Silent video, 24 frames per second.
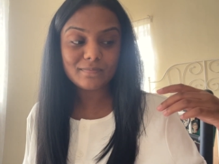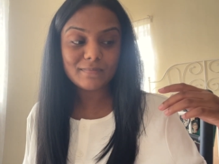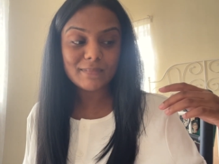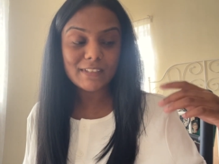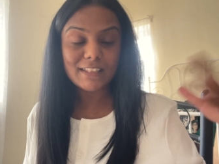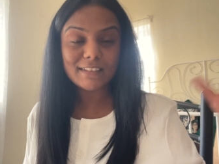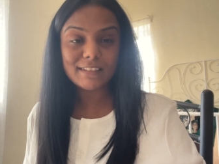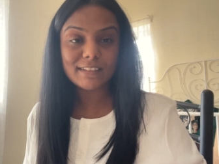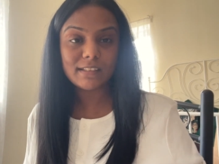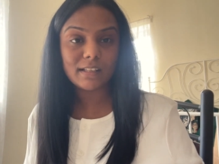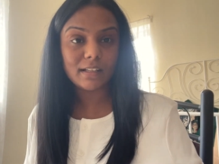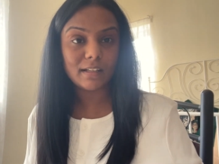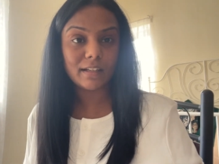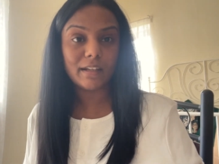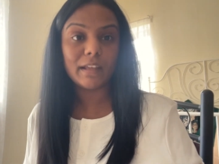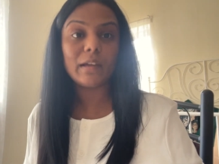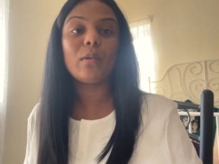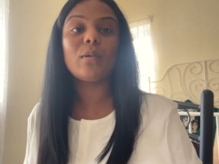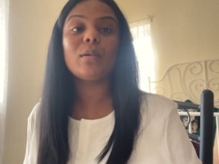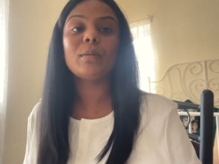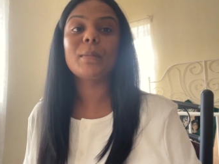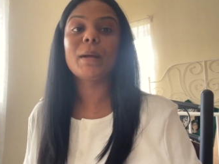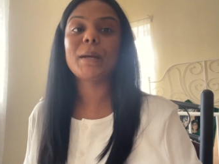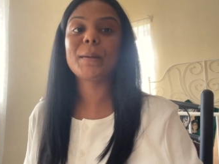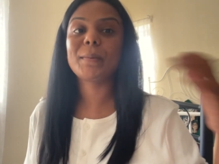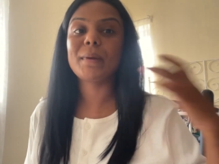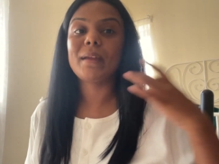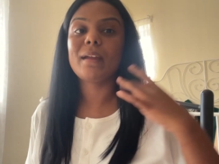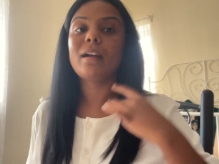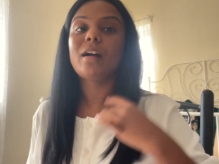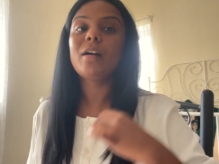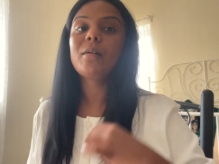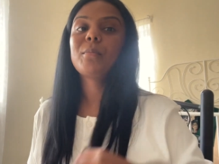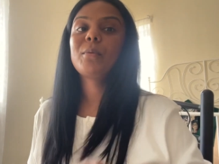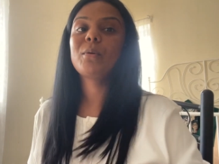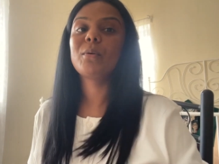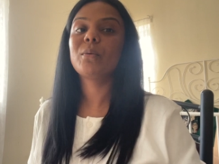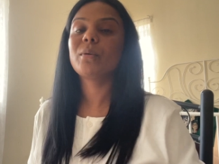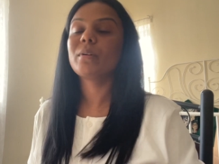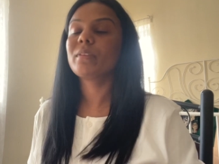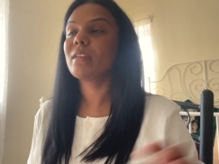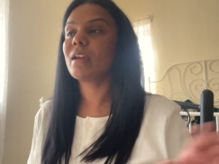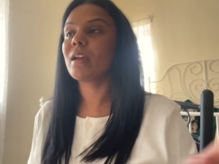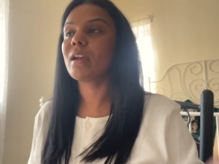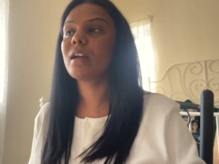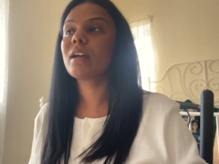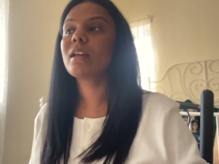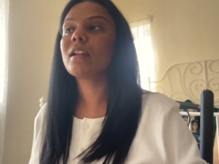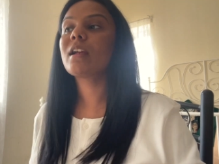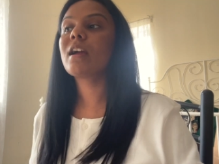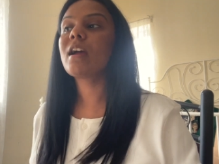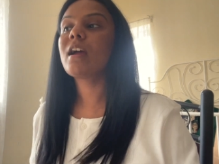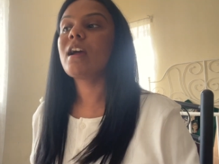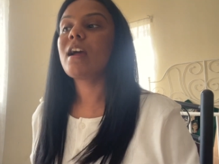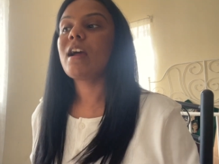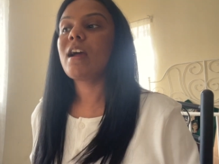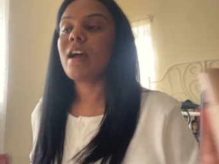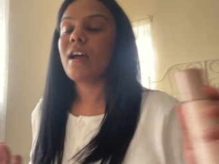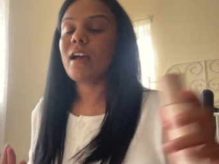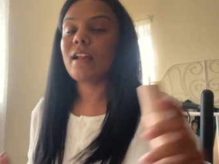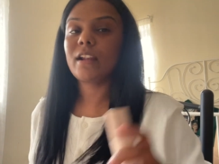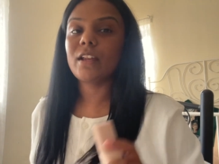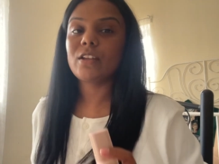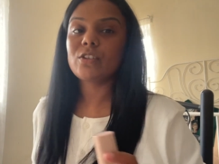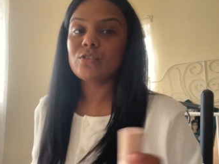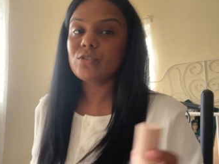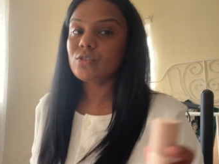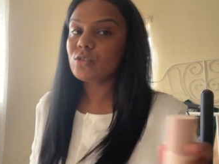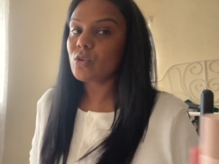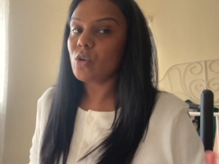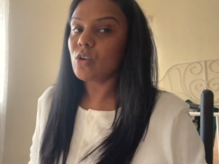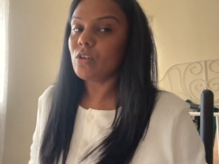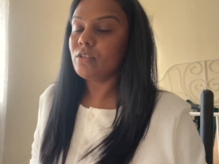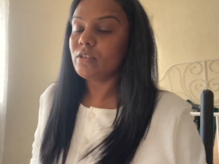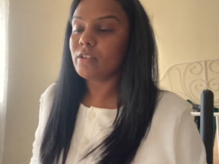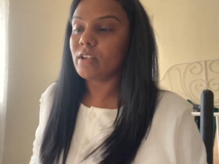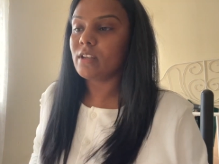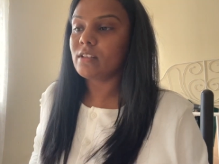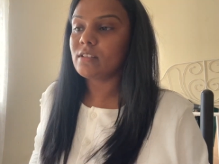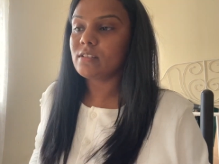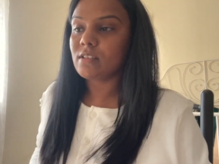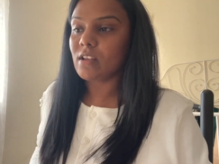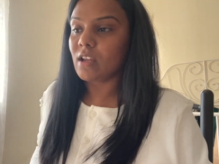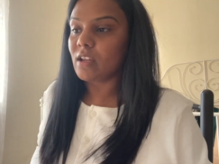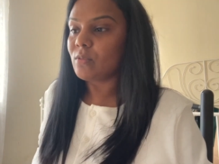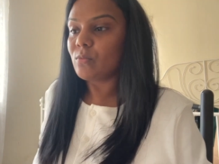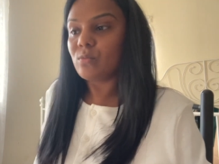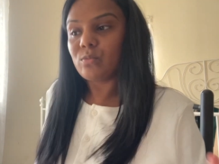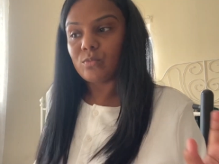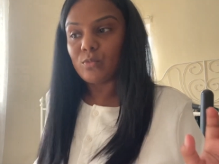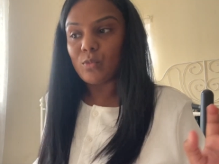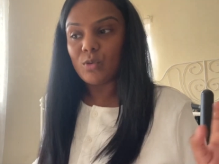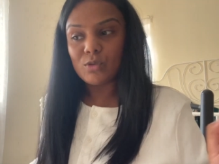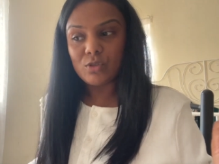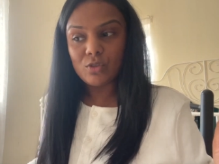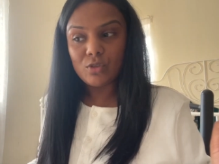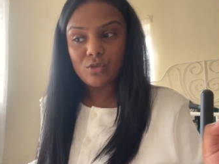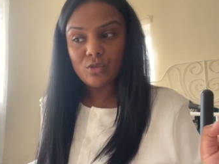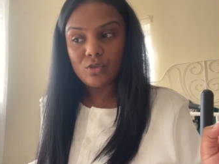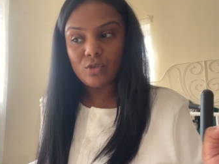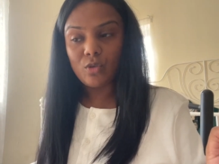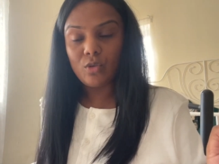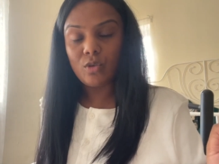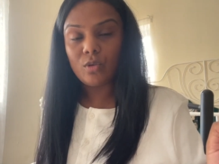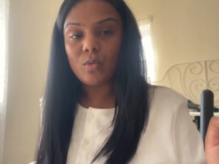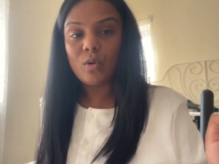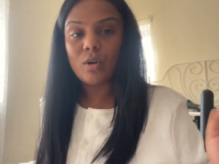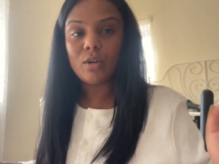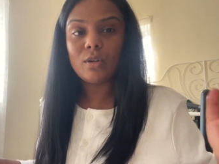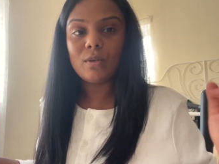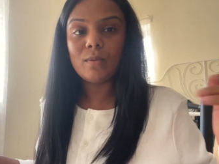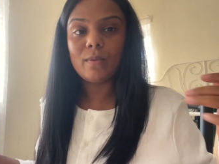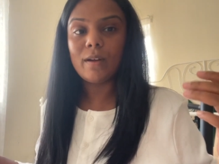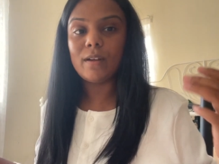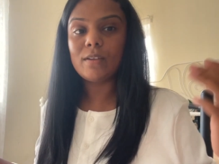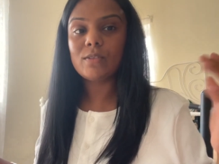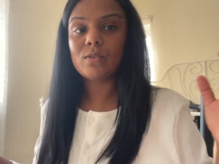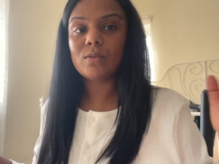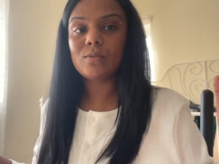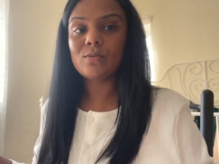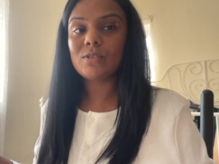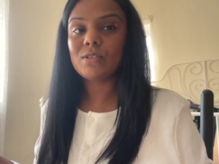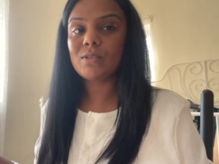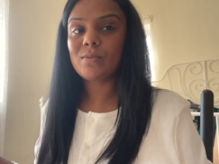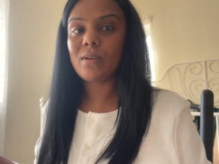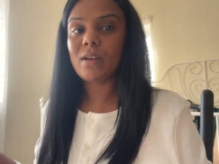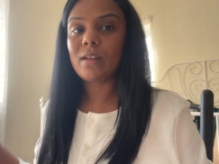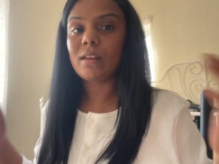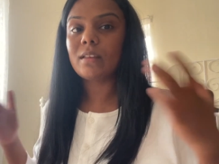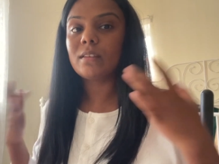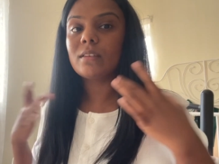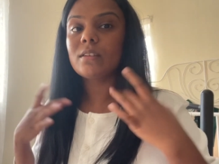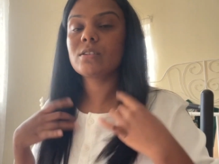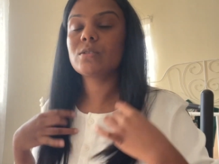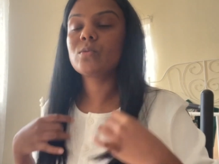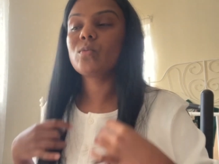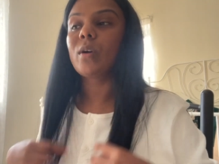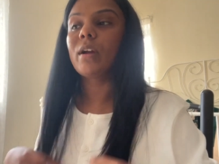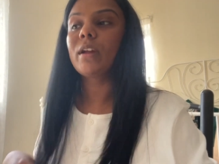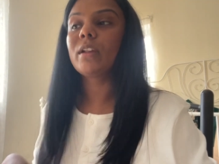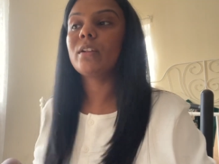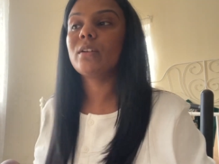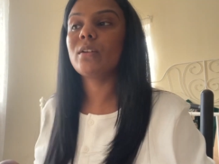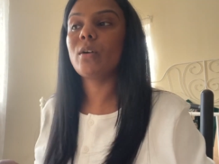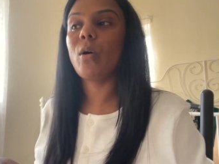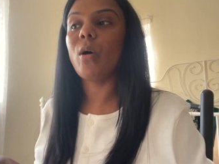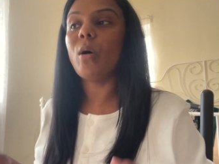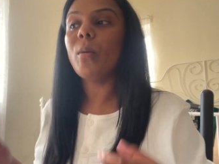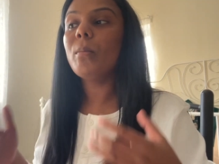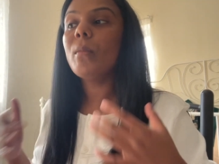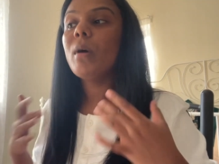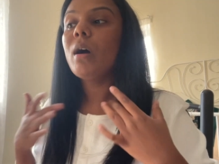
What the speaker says: settling all my makeup over there and I just got dressed. I wasn't sure what to wear, so I'm just wearing this white top.